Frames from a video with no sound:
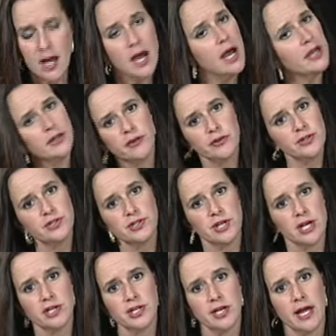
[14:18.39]
Another
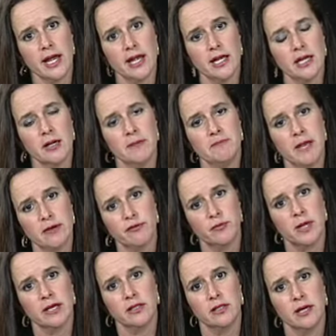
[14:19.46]
suggestion I make for
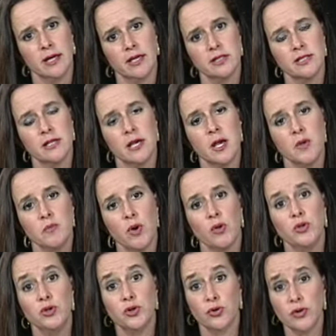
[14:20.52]
my clients,
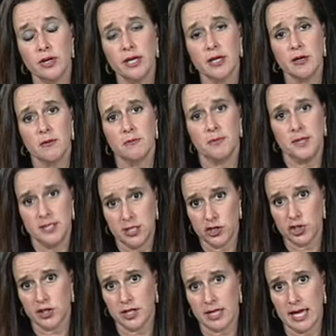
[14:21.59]
both during
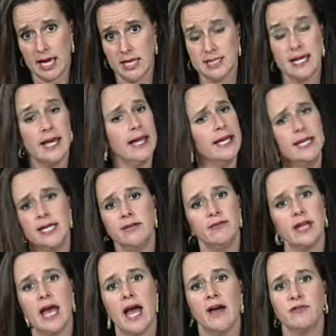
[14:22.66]
potentially a case and
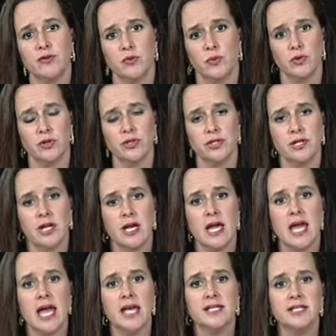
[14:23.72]
even afterwards,
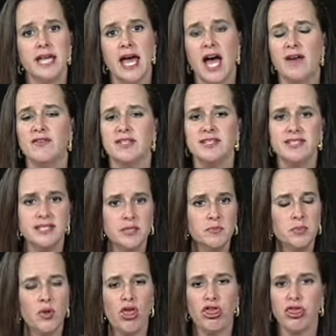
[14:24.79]
is to have a
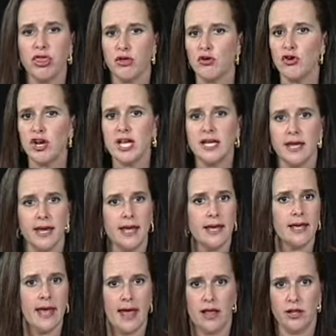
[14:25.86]
simple 30-day
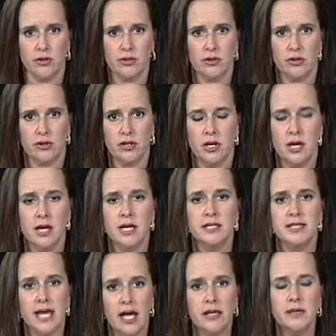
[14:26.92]
calendar.
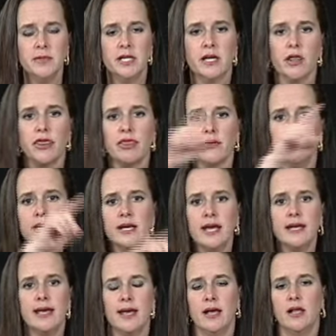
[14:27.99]
Tell them to get a 30-day
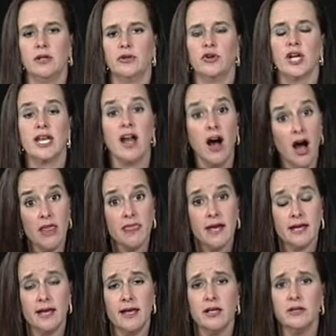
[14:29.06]
calendar, and on
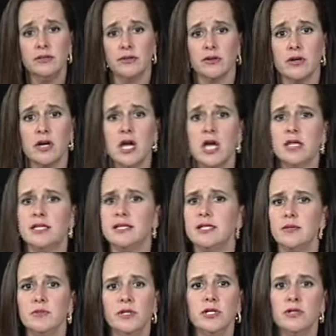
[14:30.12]
that calendar to
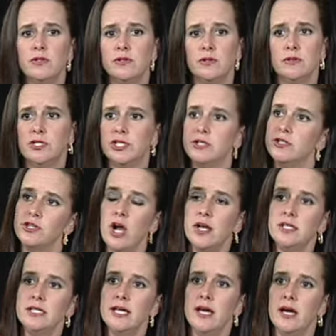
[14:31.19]
simply
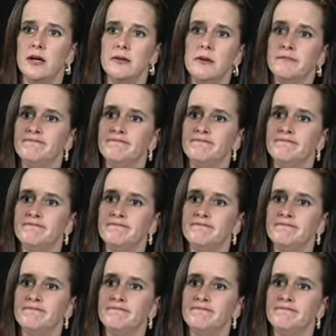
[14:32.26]
jot down,